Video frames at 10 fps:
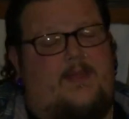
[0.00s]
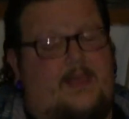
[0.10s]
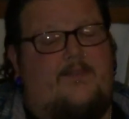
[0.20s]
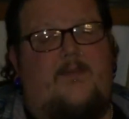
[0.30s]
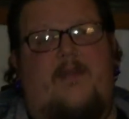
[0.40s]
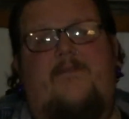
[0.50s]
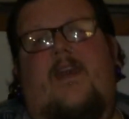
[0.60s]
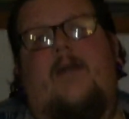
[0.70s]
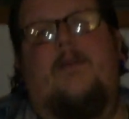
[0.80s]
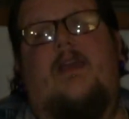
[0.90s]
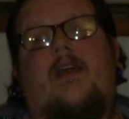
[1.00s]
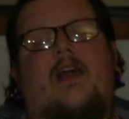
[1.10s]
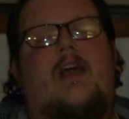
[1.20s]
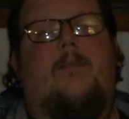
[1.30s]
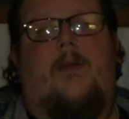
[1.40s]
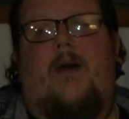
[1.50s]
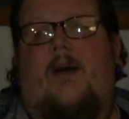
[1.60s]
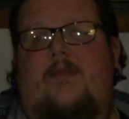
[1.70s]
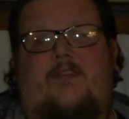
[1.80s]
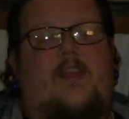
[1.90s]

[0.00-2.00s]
Thanks to my family, my mom and